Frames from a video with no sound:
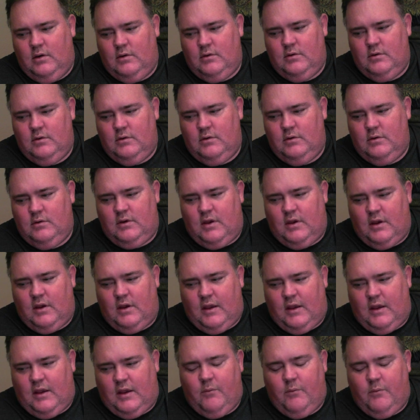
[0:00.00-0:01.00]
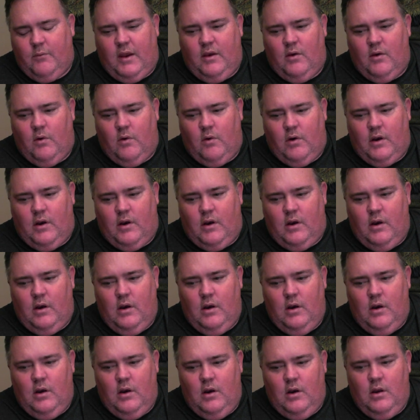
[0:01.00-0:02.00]
can gain weight on
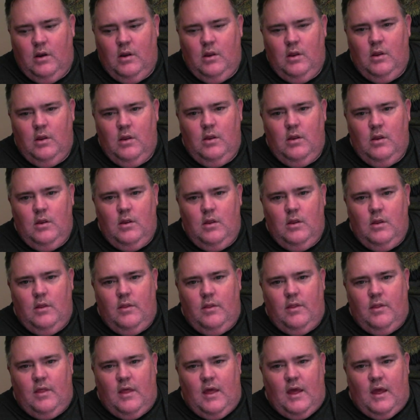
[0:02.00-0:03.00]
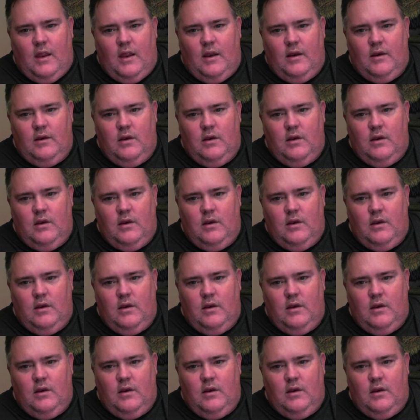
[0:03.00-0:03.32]
that